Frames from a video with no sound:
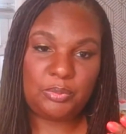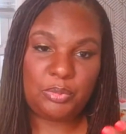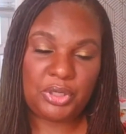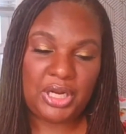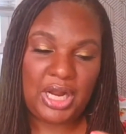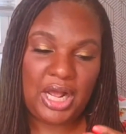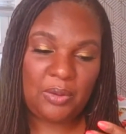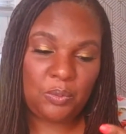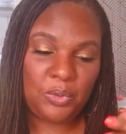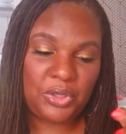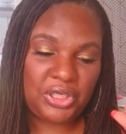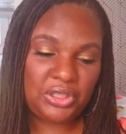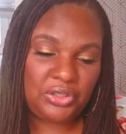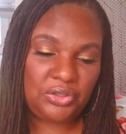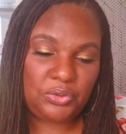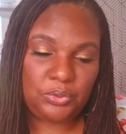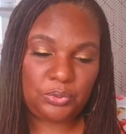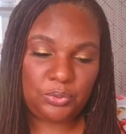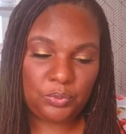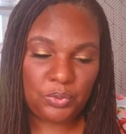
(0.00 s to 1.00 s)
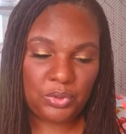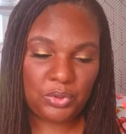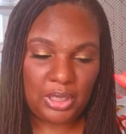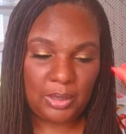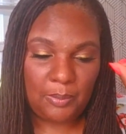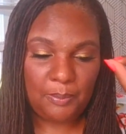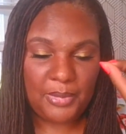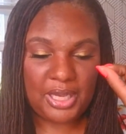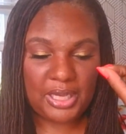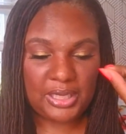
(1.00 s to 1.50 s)
But I wanted to
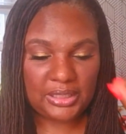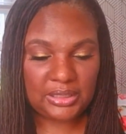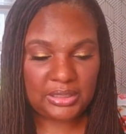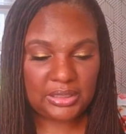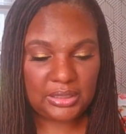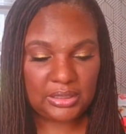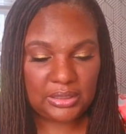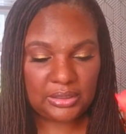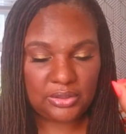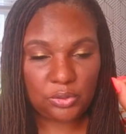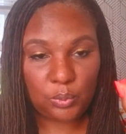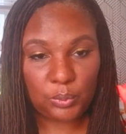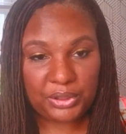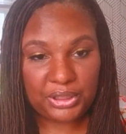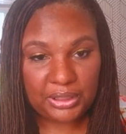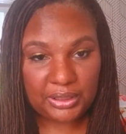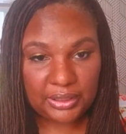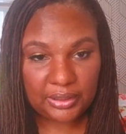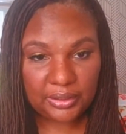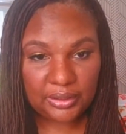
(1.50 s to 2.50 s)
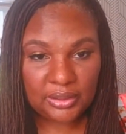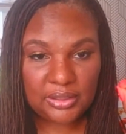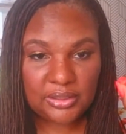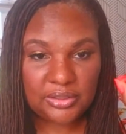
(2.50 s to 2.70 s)
amend and tweak